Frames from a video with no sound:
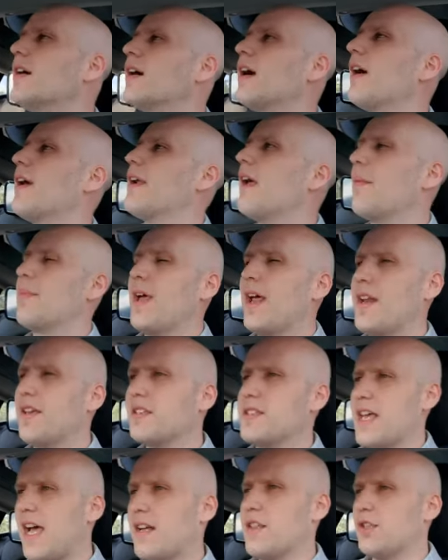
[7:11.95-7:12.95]
I'm not
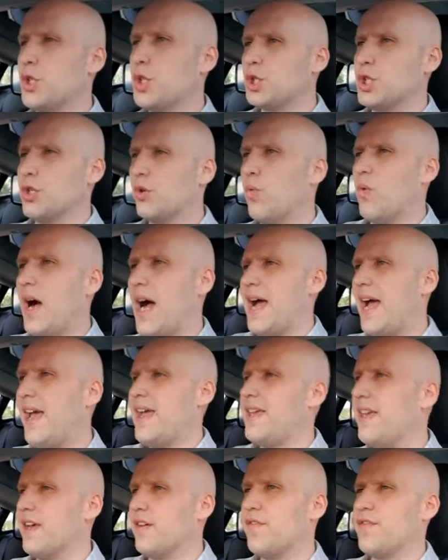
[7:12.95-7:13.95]
exactly sure why.
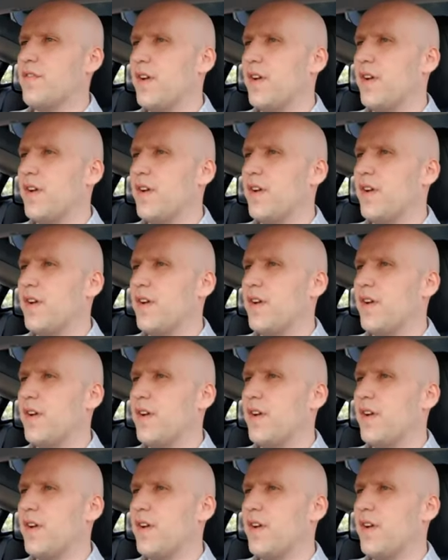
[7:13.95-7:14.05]
If,